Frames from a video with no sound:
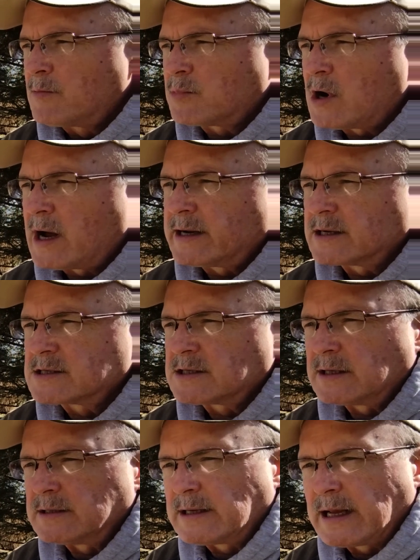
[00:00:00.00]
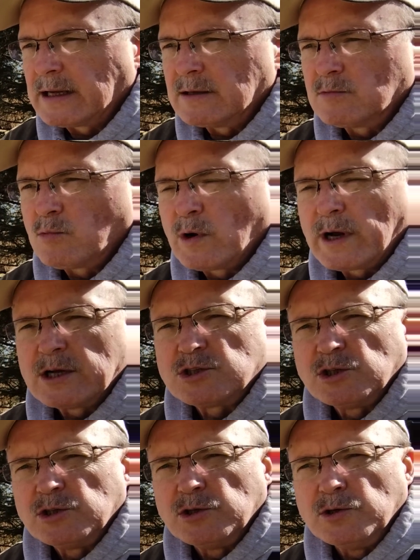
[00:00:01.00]
products and what I
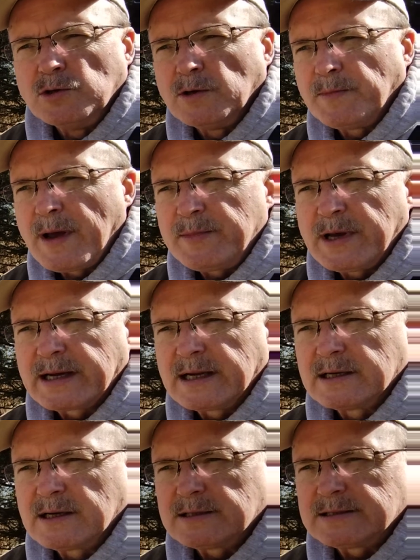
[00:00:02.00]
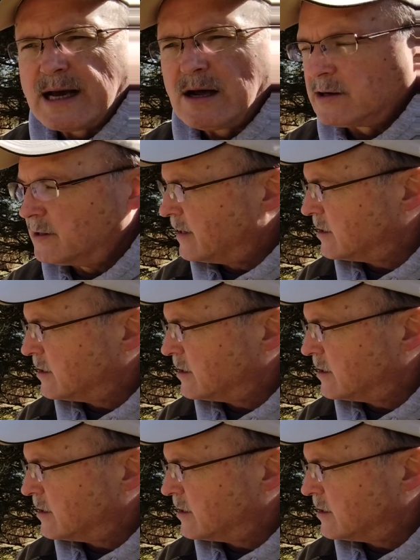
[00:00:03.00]
should do, and maybe I can cut down on